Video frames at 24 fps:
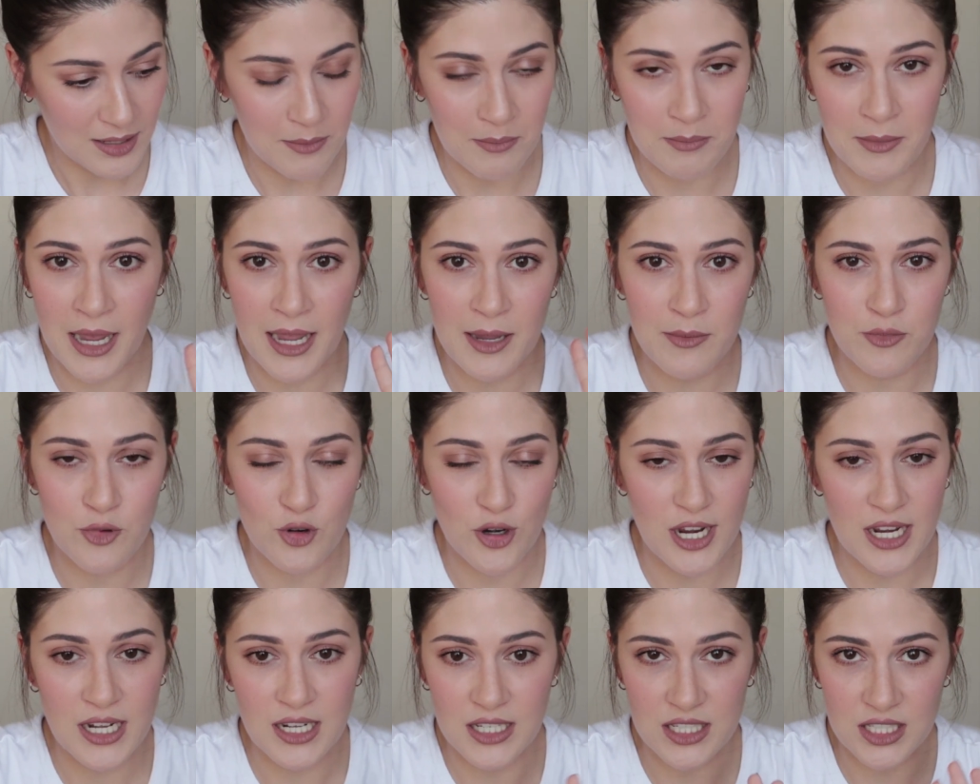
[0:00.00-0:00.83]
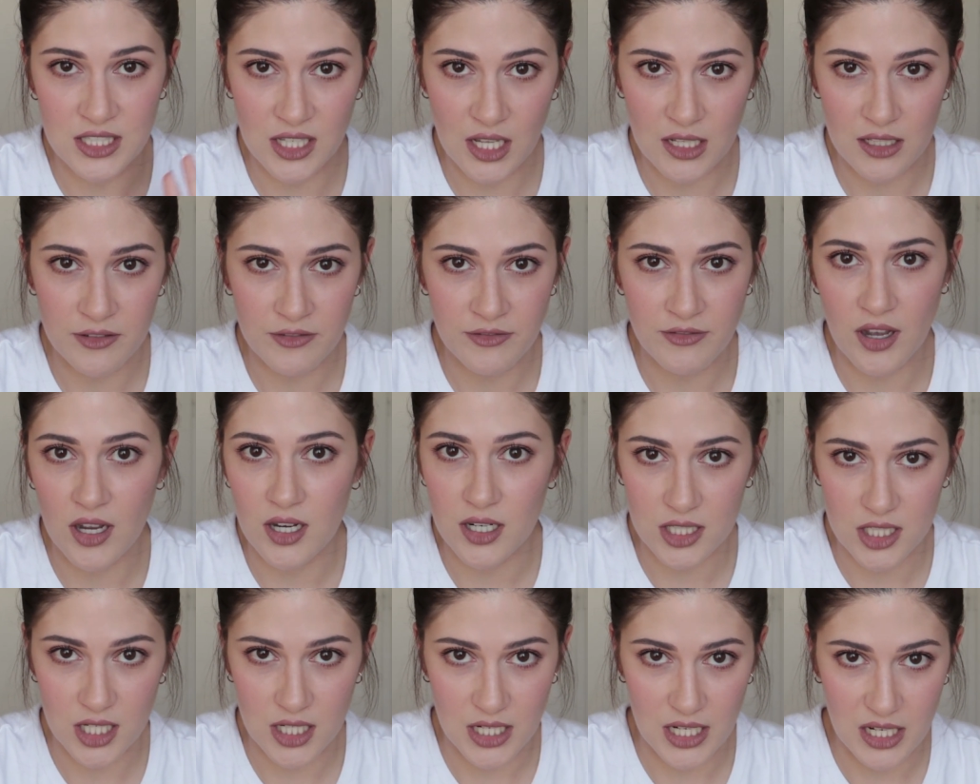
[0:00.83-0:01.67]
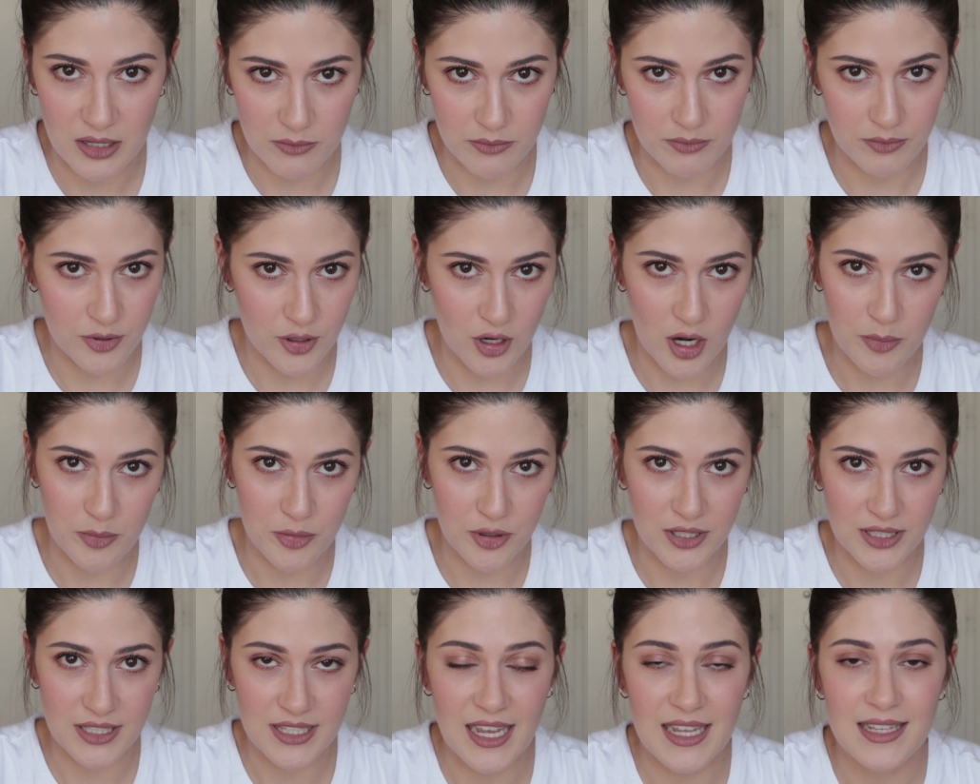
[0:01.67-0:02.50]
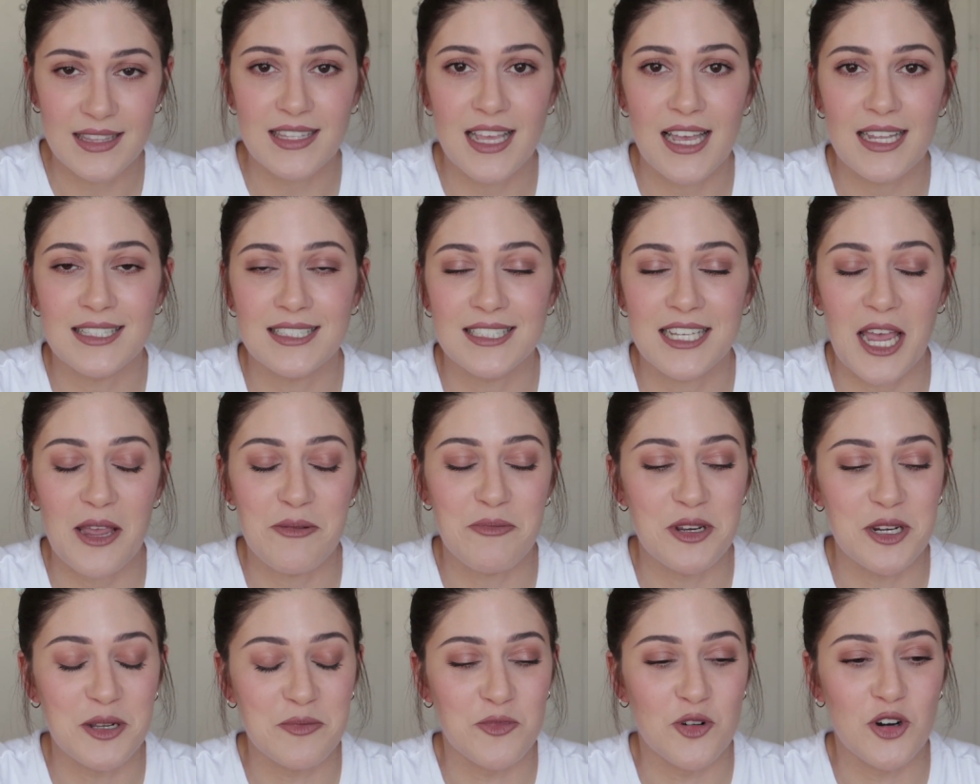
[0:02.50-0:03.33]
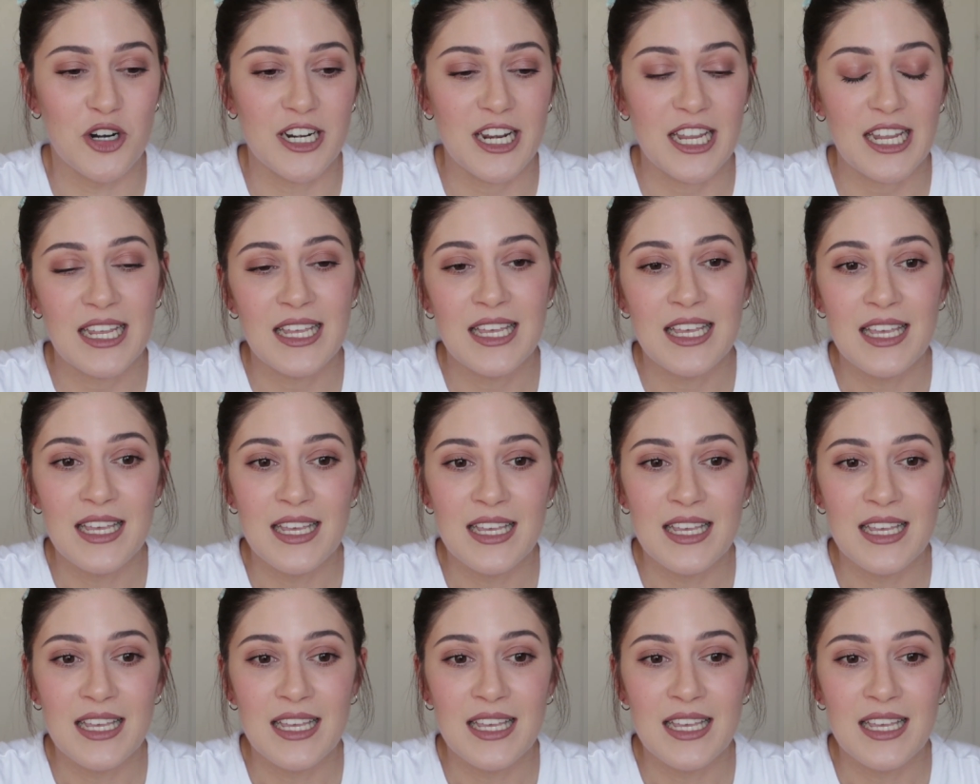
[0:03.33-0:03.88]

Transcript: my brain is not functioning properly at that time in the morning.